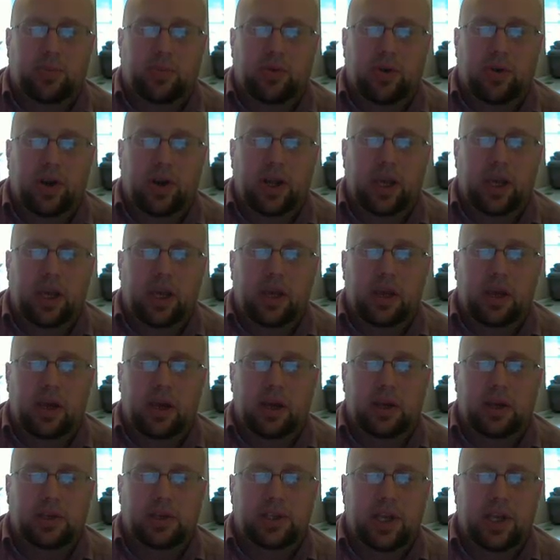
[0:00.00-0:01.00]
it's
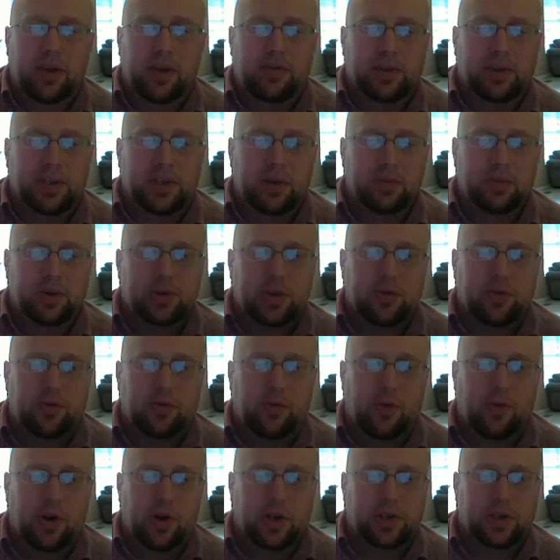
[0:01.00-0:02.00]
pretty safe
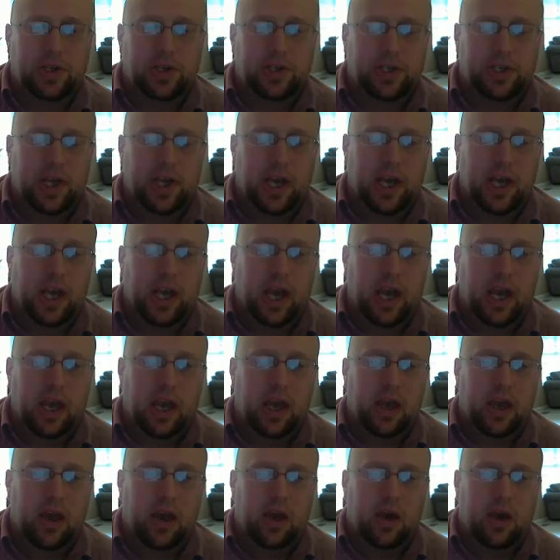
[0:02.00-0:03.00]
assumption for us to
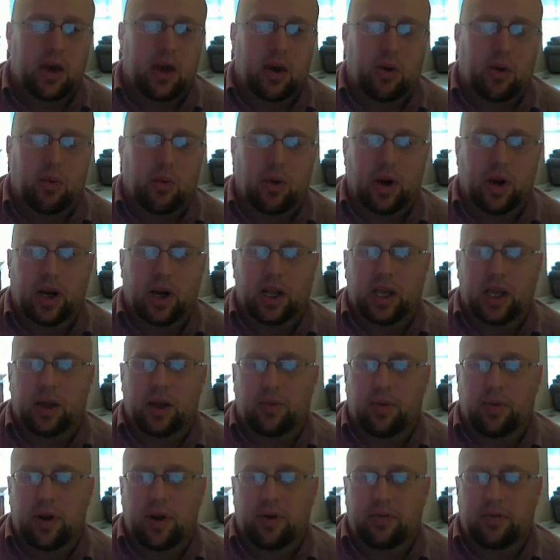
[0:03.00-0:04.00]
say, hey,
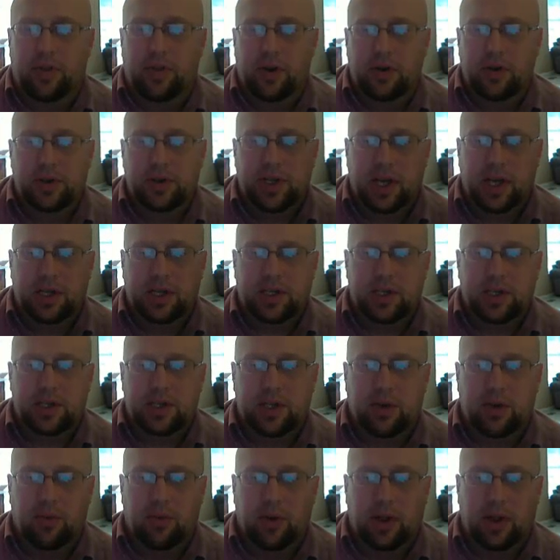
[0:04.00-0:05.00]
we're going to get rid of those
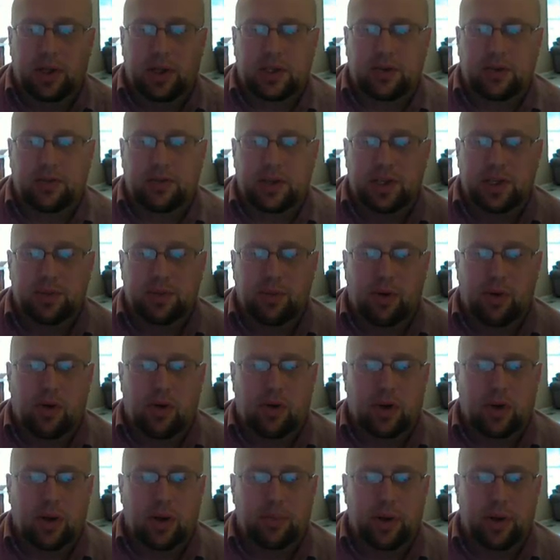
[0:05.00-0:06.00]
x's. They're relatively
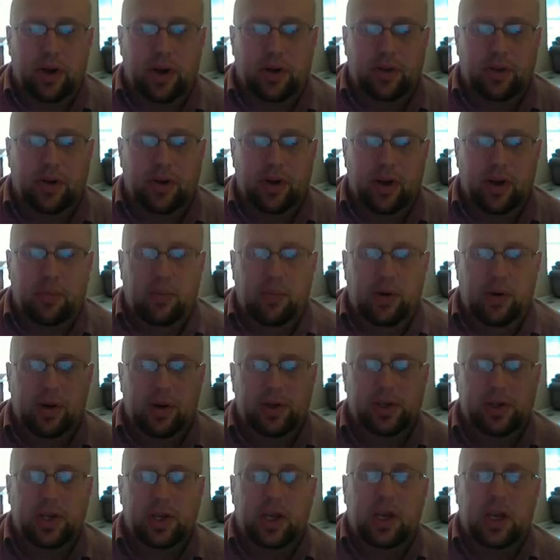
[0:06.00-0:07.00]
small compared to their
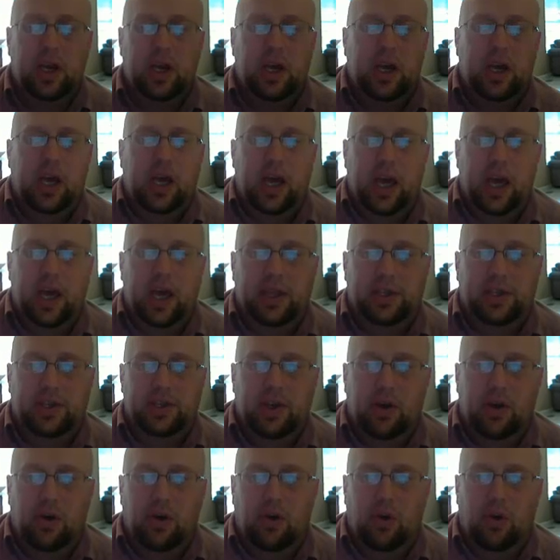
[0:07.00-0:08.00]
numbers.
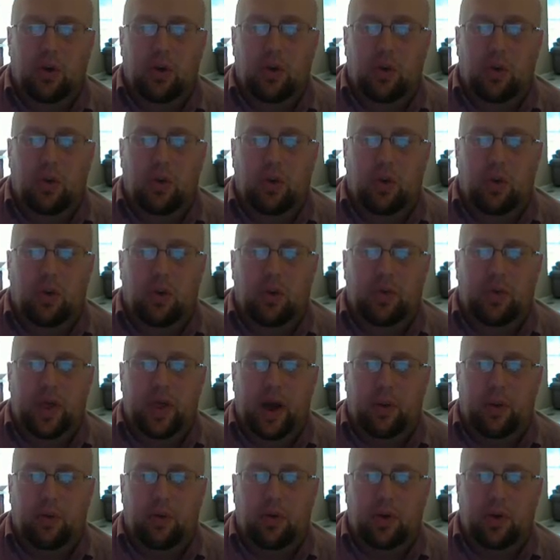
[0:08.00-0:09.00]
And so
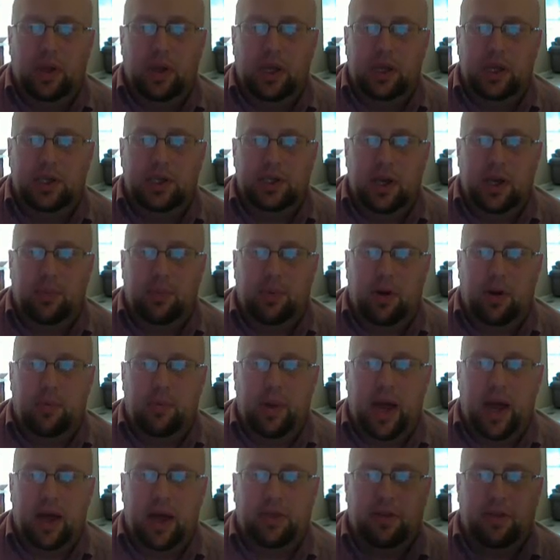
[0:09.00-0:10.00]
that will ease
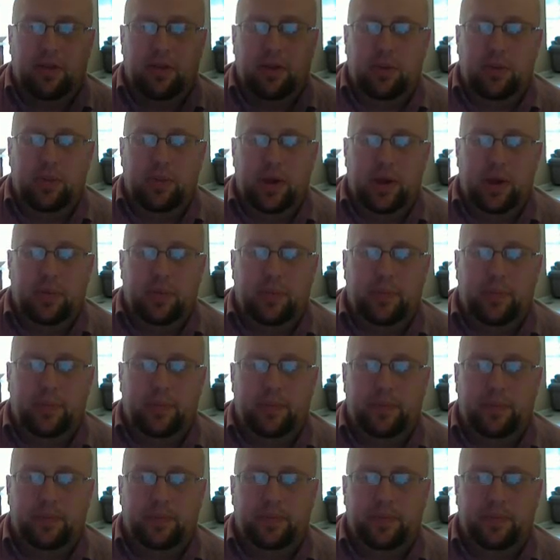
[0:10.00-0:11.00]
up our math a little
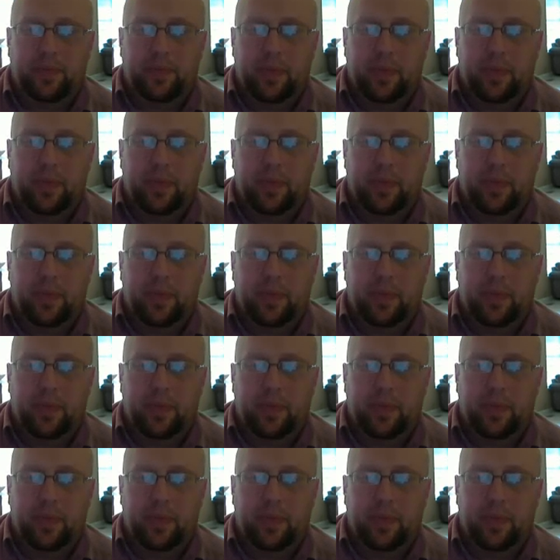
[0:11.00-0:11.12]
bit.